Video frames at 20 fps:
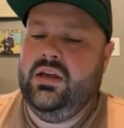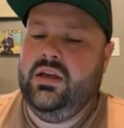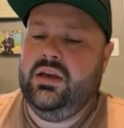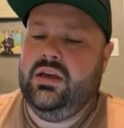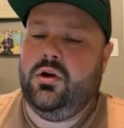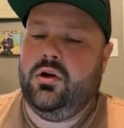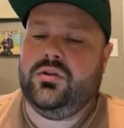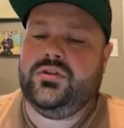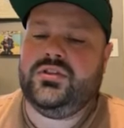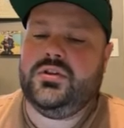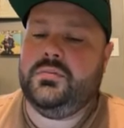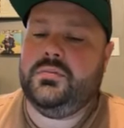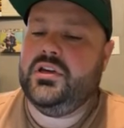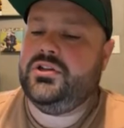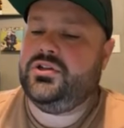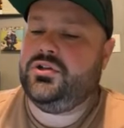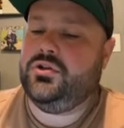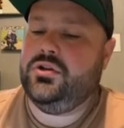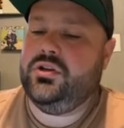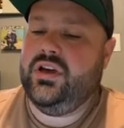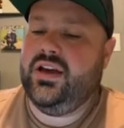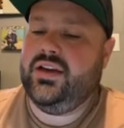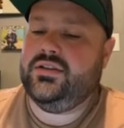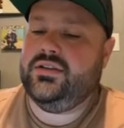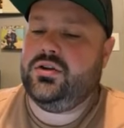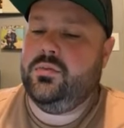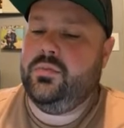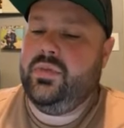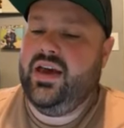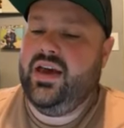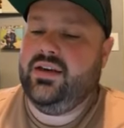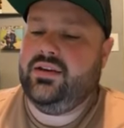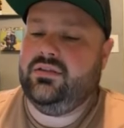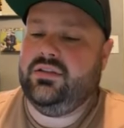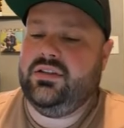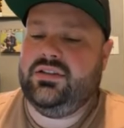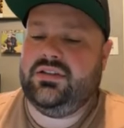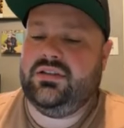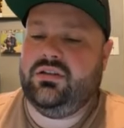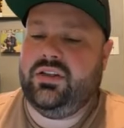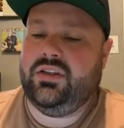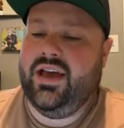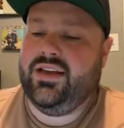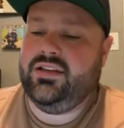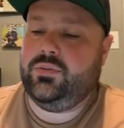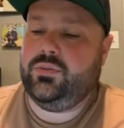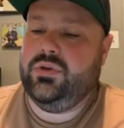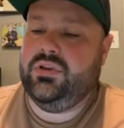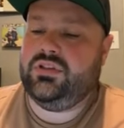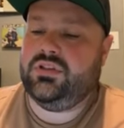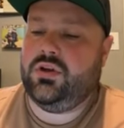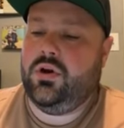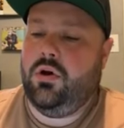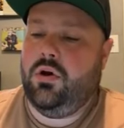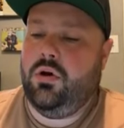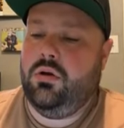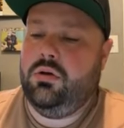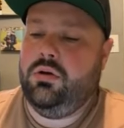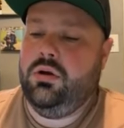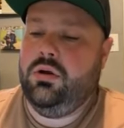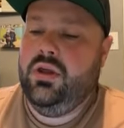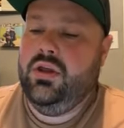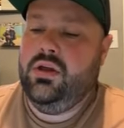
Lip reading: And also make sure you guys go back and listen to last week's call